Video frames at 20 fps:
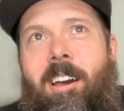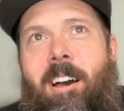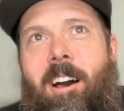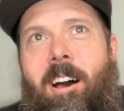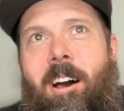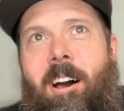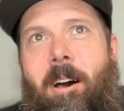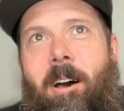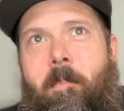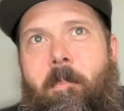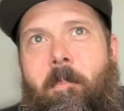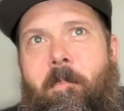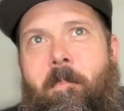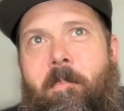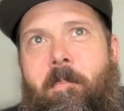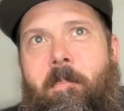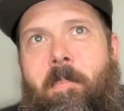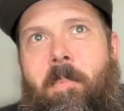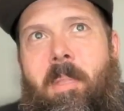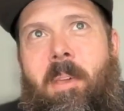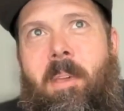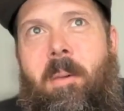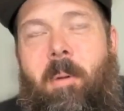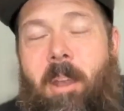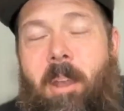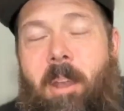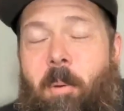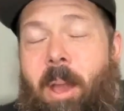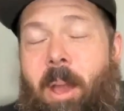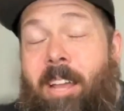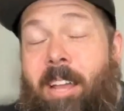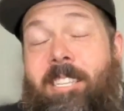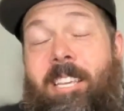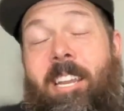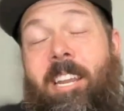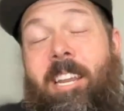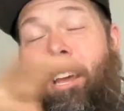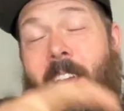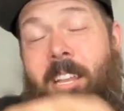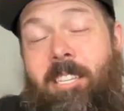But anyway, I
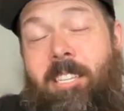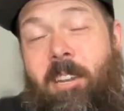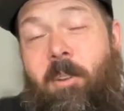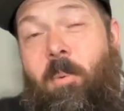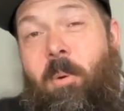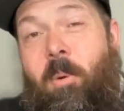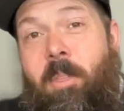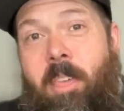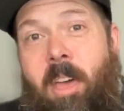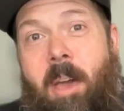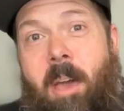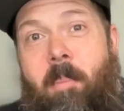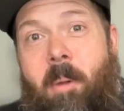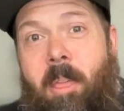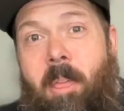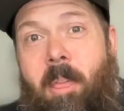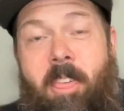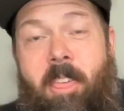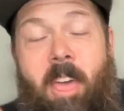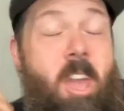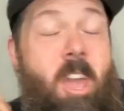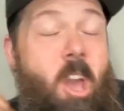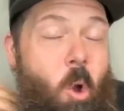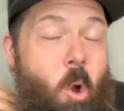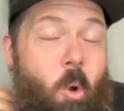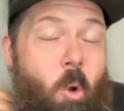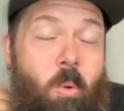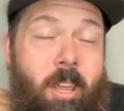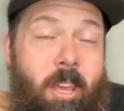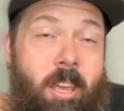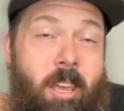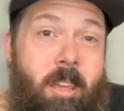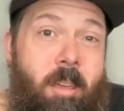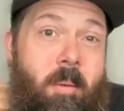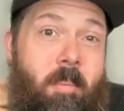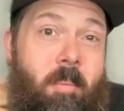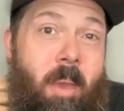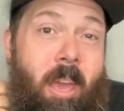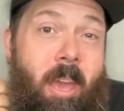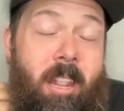did it with them, and they owned it,
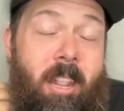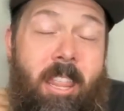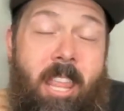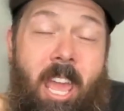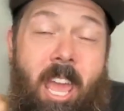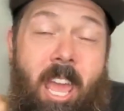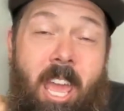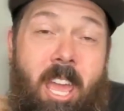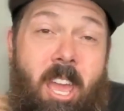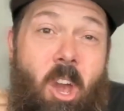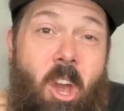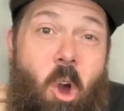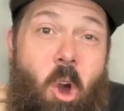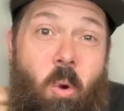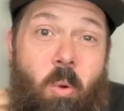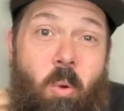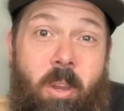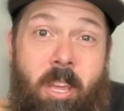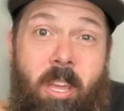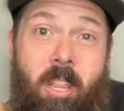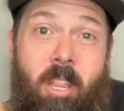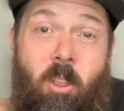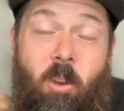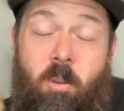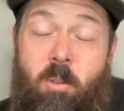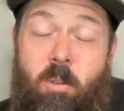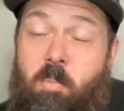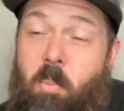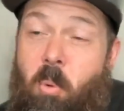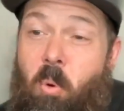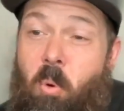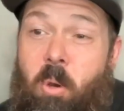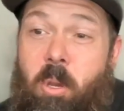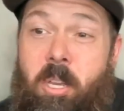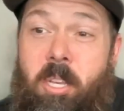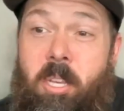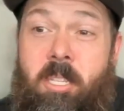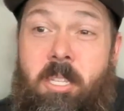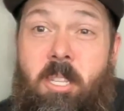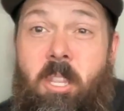man. They owned it. Those
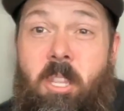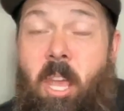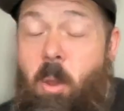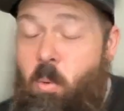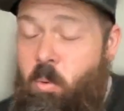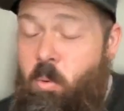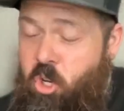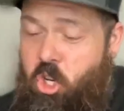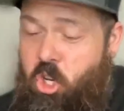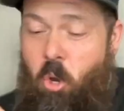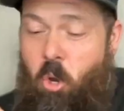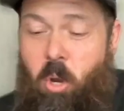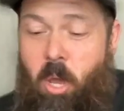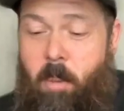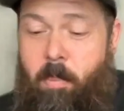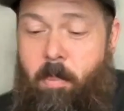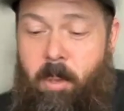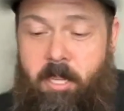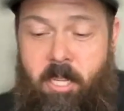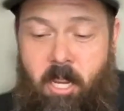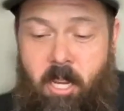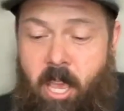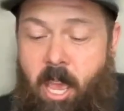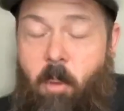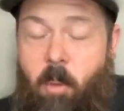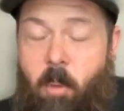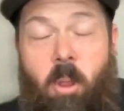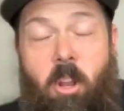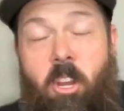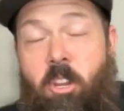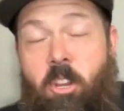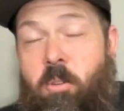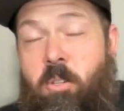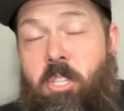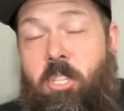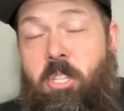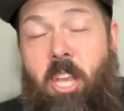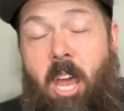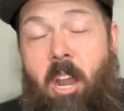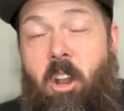boys, they showed up. I said, okay, we're going to do
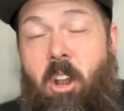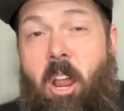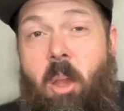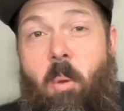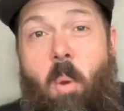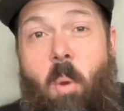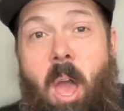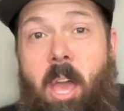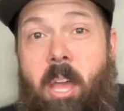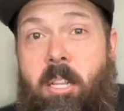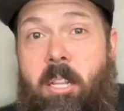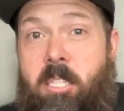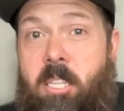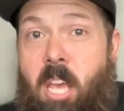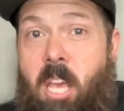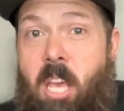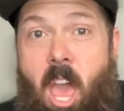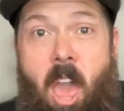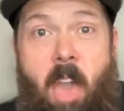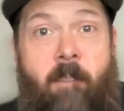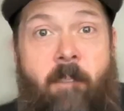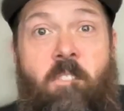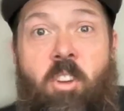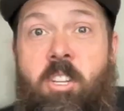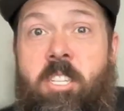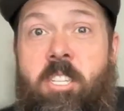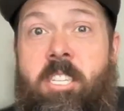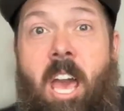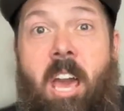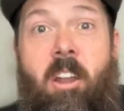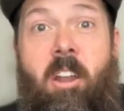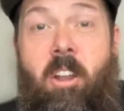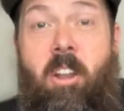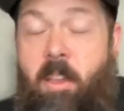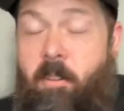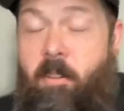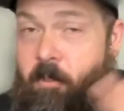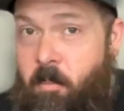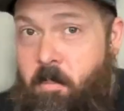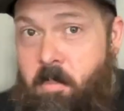Saturday rides every
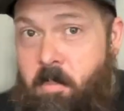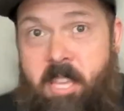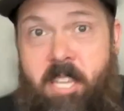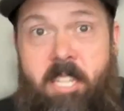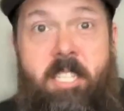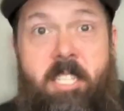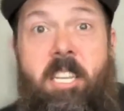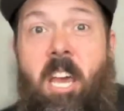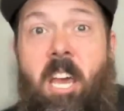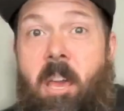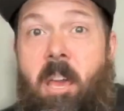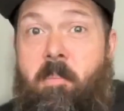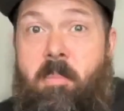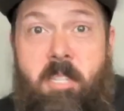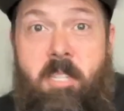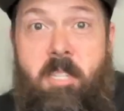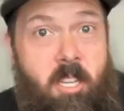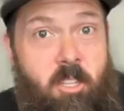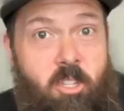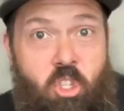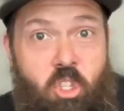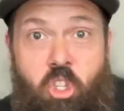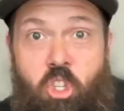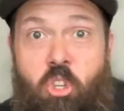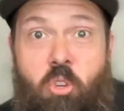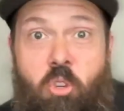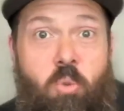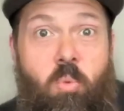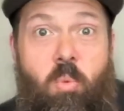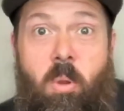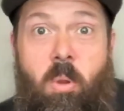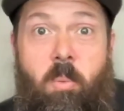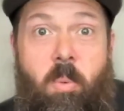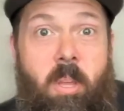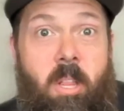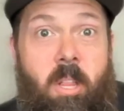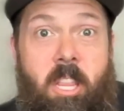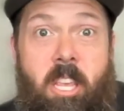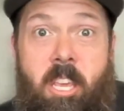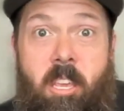Saturday from this time till June when
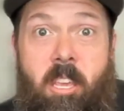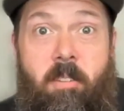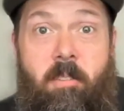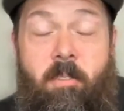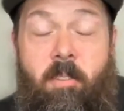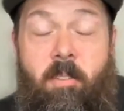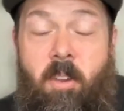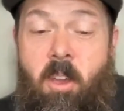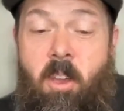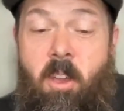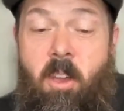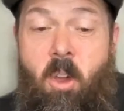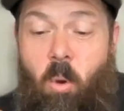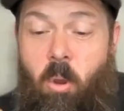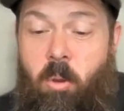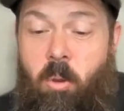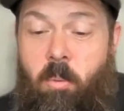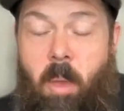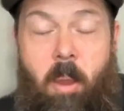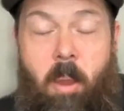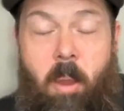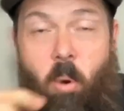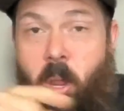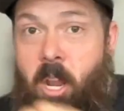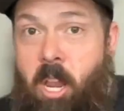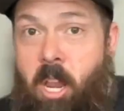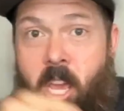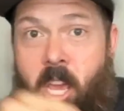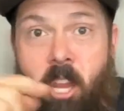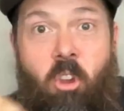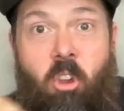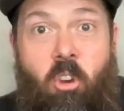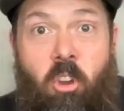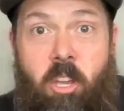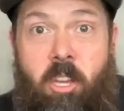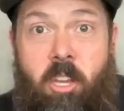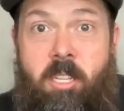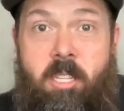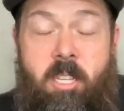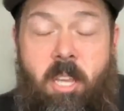we leave. We're going to
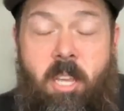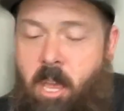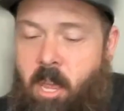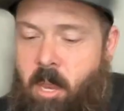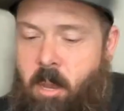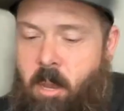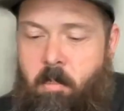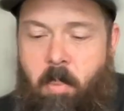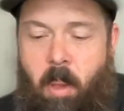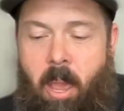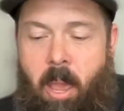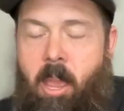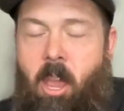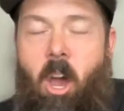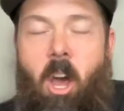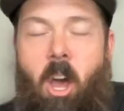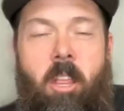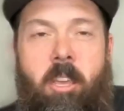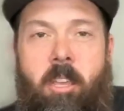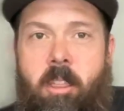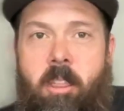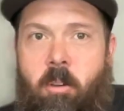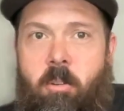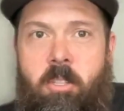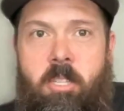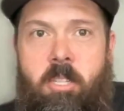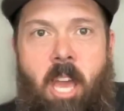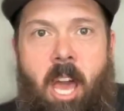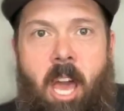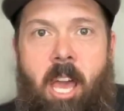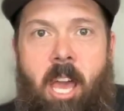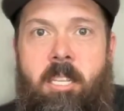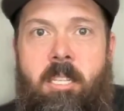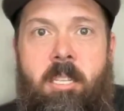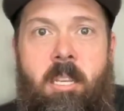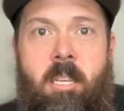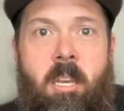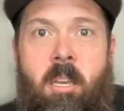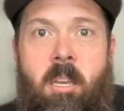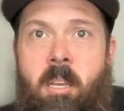increase. And by golly, those
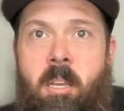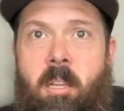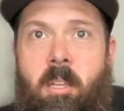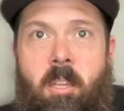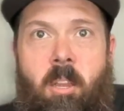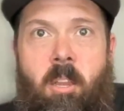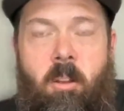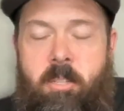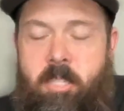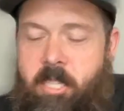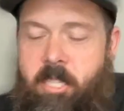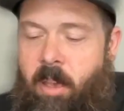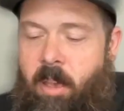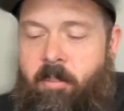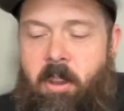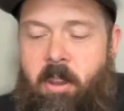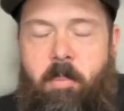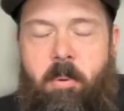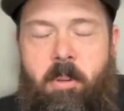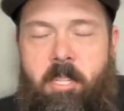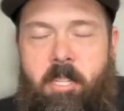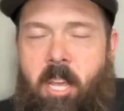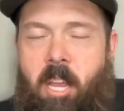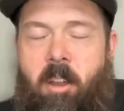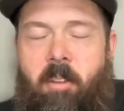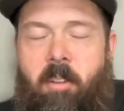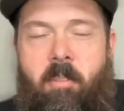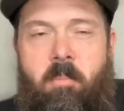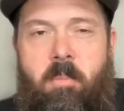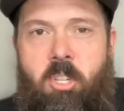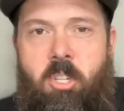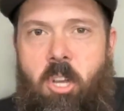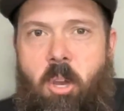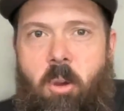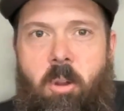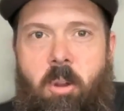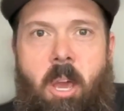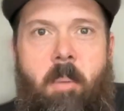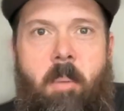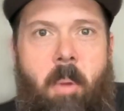guys, 70% of them
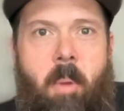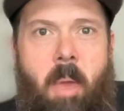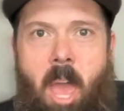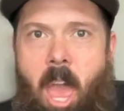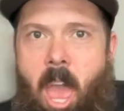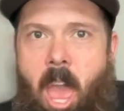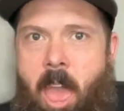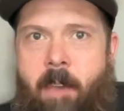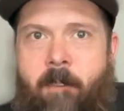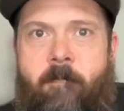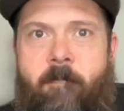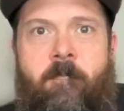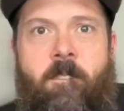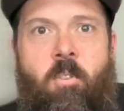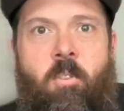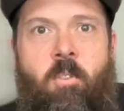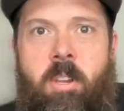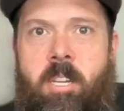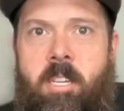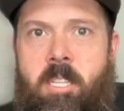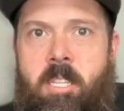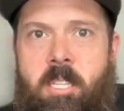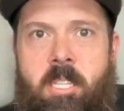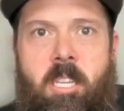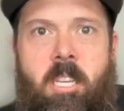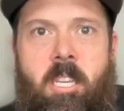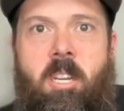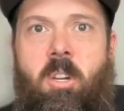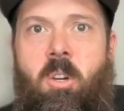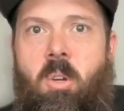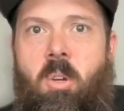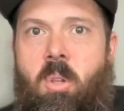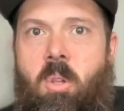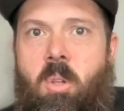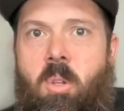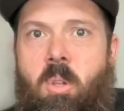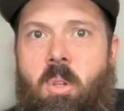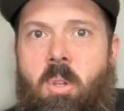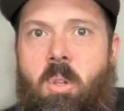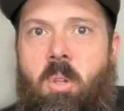showed up every
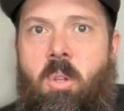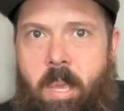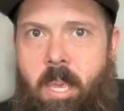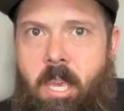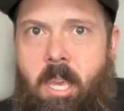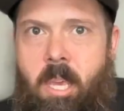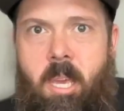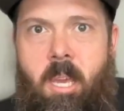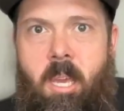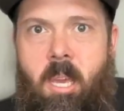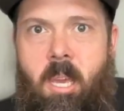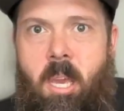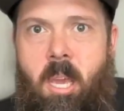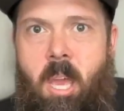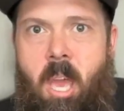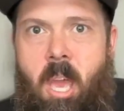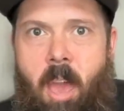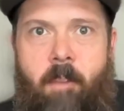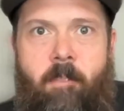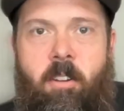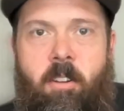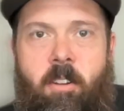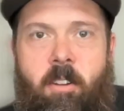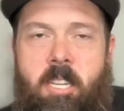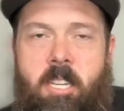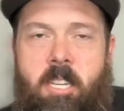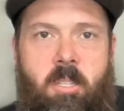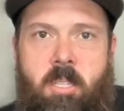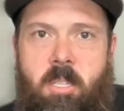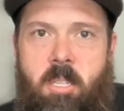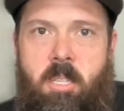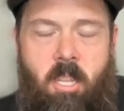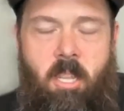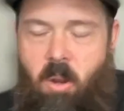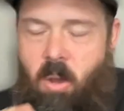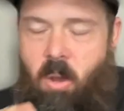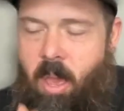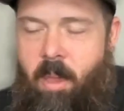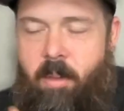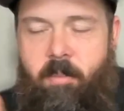single week. Every single
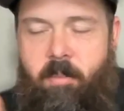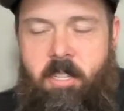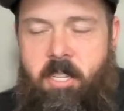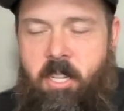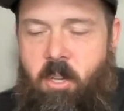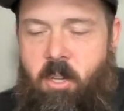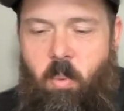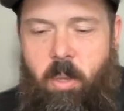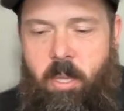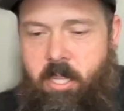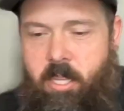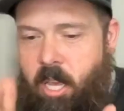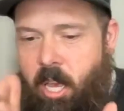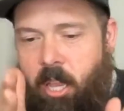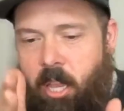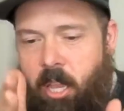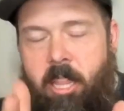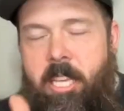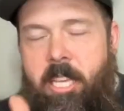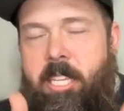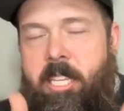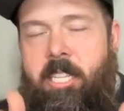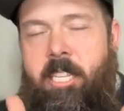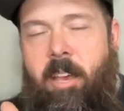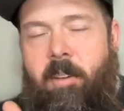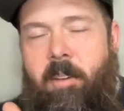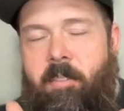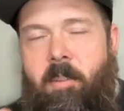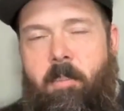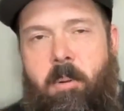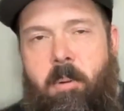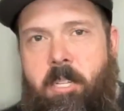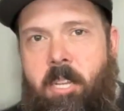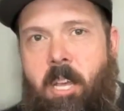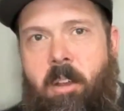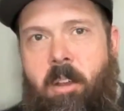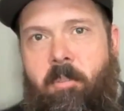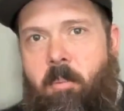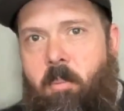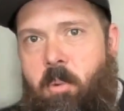week, at least
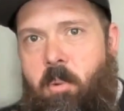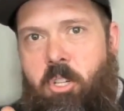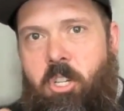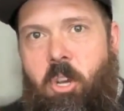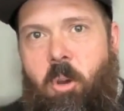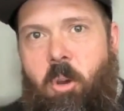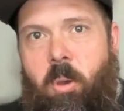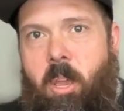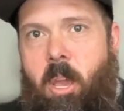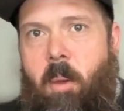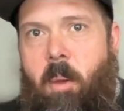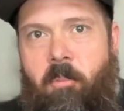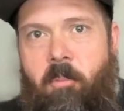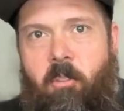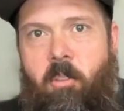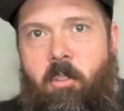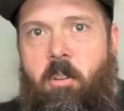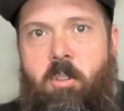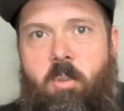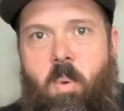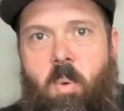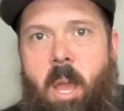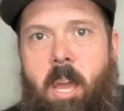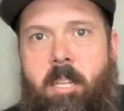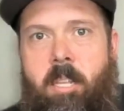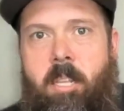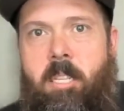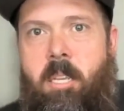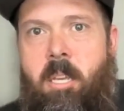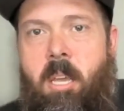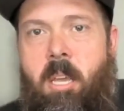70% of them were showing up for those rides.